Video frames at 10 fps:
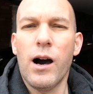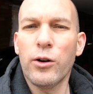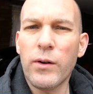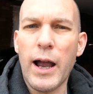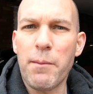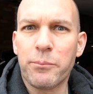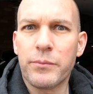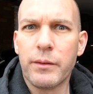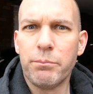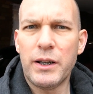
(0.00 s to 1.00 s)
Alright,
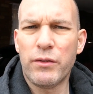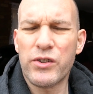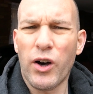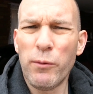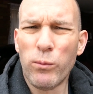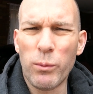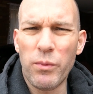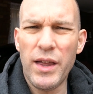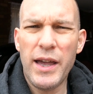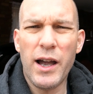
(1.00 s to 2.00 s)
bit of a time warp
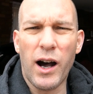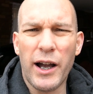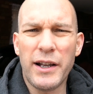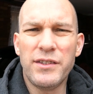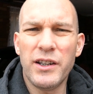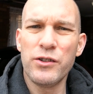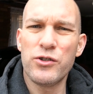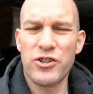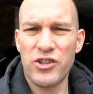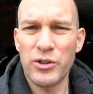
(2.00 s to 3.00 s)
there. I didn't
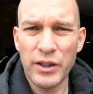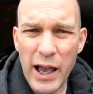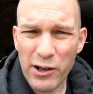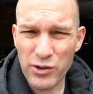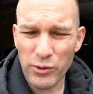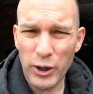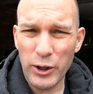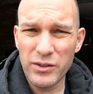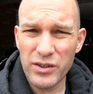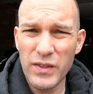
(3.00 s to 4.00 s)
shoot an
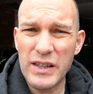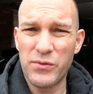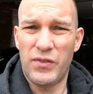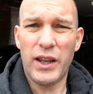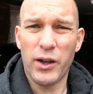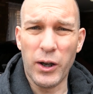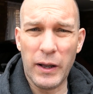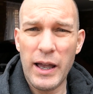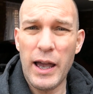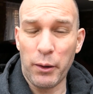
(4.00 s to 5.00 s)
outro to this video,
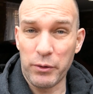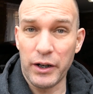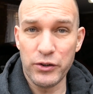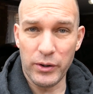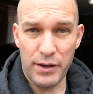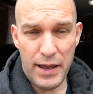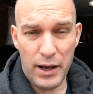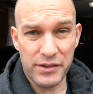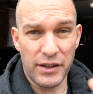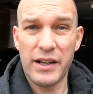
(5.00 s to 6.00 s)
and I'm going to do it
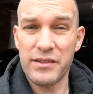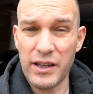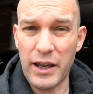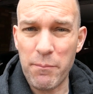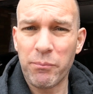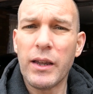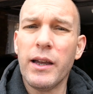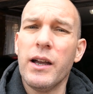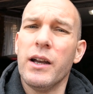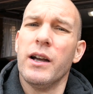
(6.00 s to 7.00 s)
now. It's the next day.
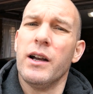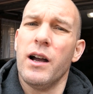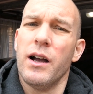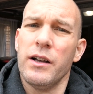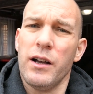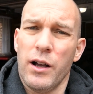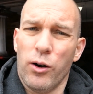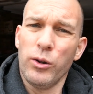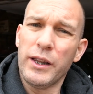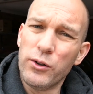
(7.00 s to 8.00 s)
All in